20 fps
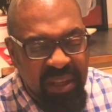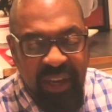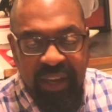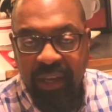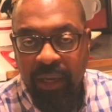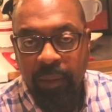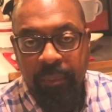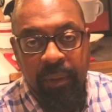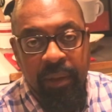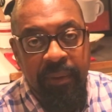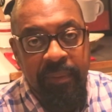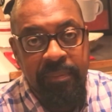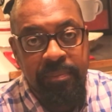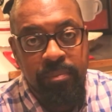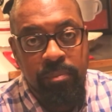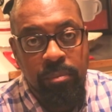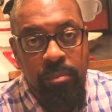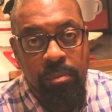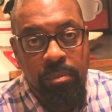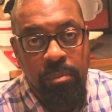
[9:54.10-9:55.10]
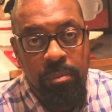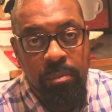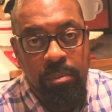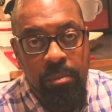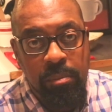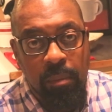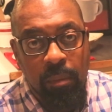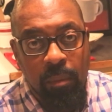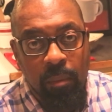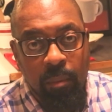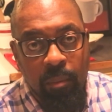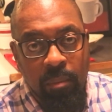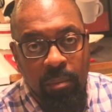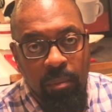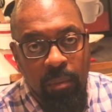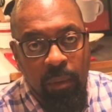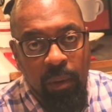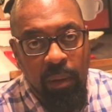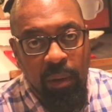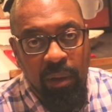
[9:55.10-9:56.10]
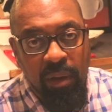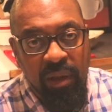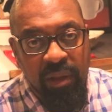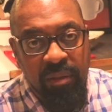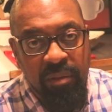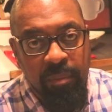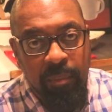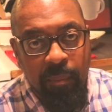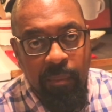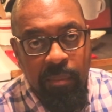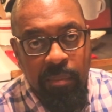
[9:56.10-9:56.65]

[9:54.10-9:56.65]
tiny bit. Tiny bit like potatoes?